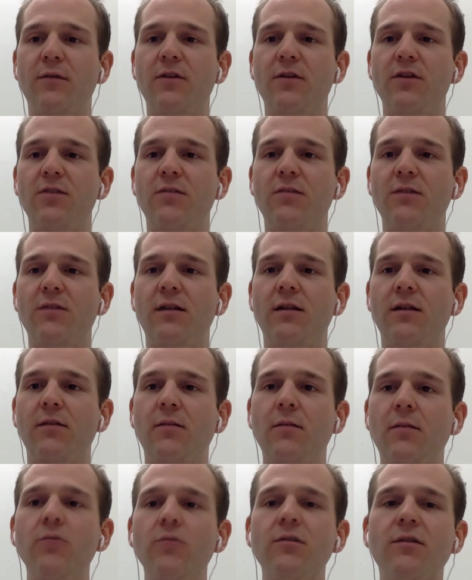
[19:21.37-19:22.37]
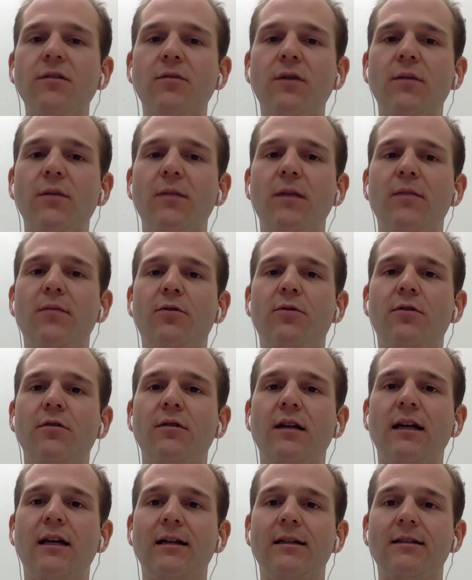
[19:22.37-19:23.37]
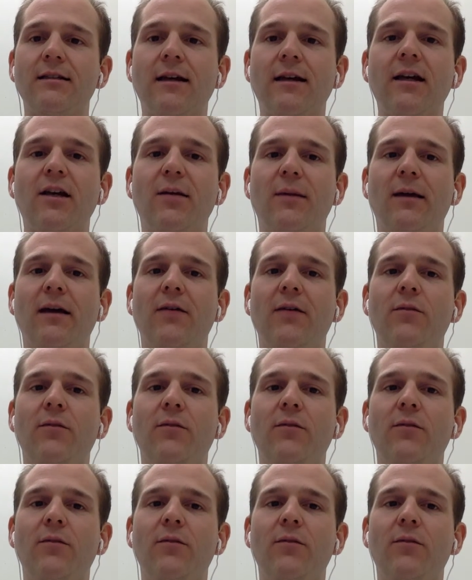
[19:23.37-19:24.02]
There's been most of what people get excited about.